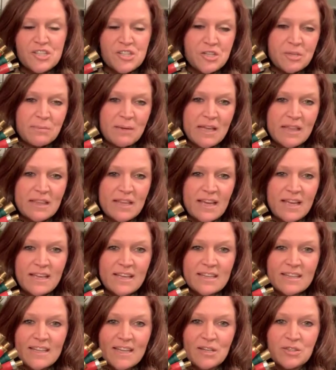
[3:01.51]
she might like
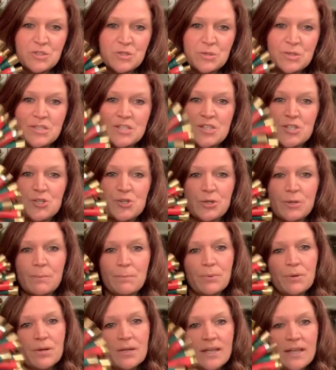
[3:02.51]
in the outdoors that you can
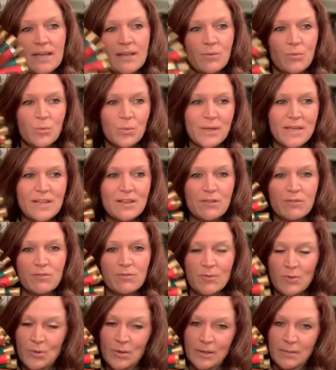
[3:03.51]
put in wreath
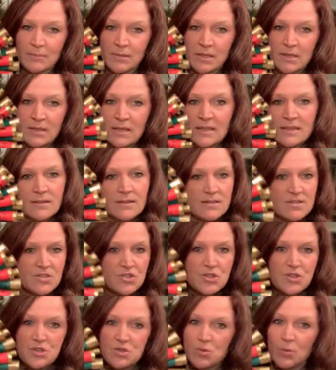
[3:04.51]
form. This is
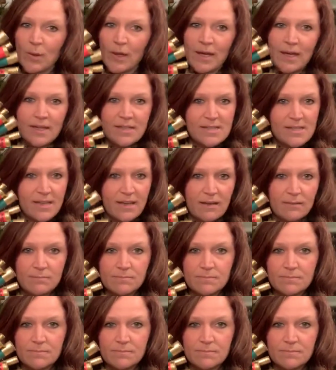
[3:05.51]
just one idea.